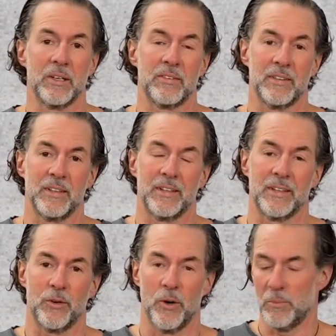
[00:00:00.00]
In this
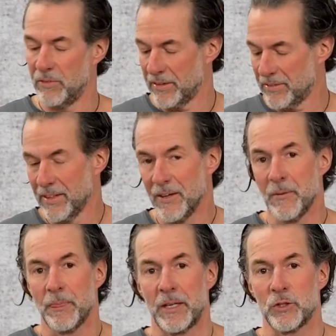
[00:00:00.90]
case, I thought if I
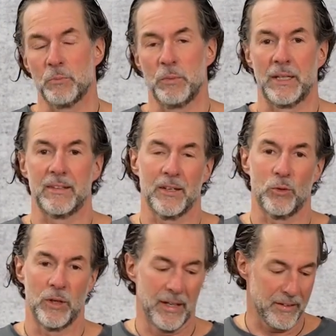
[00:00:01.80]
came here with
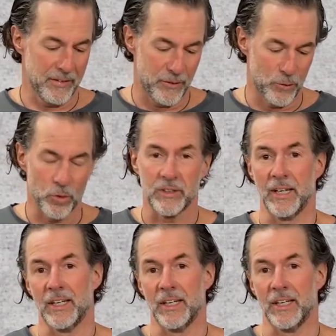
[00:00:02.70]
something like a sunset